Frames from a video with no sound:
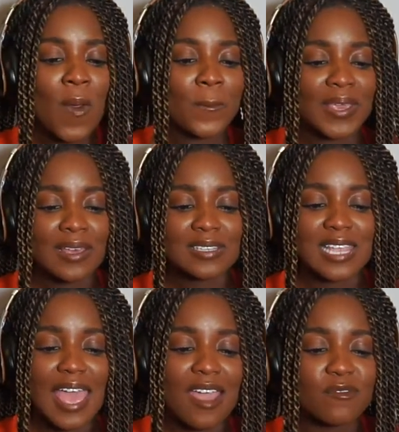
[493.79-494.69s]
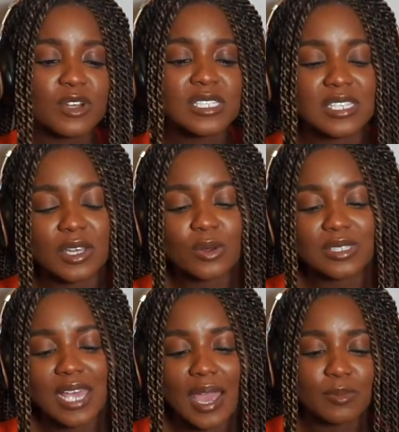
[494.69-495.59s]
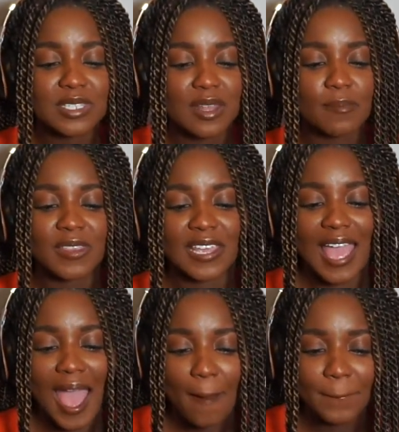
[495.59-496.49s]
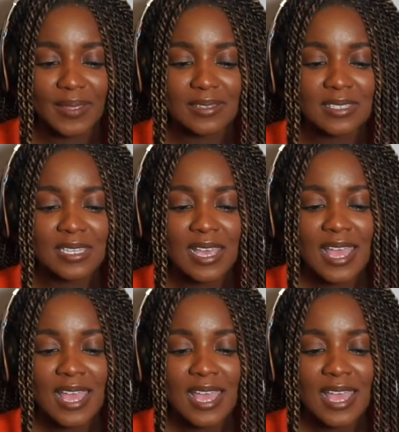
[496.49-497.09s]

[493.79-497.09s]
Because every single time something happens